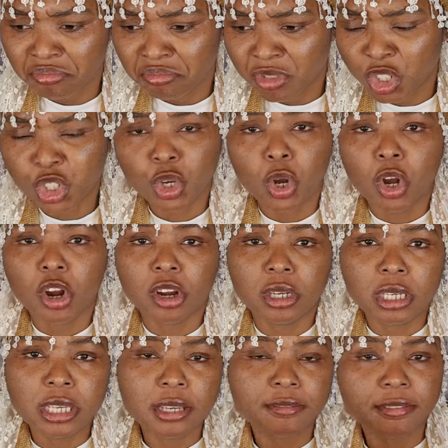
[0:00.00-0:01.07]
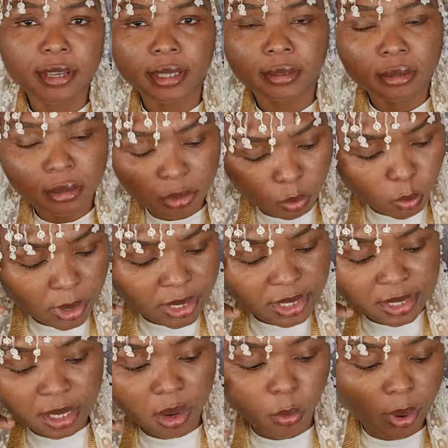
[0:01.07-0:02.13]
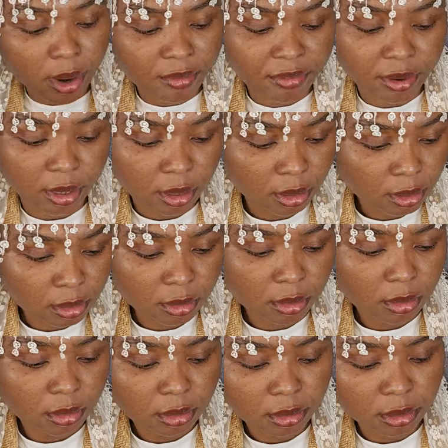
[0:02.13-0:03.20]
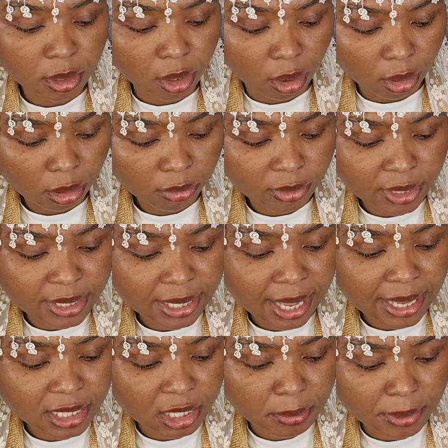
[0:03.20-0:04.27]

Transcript: show her leaving Windsor, wherever, you know, this castle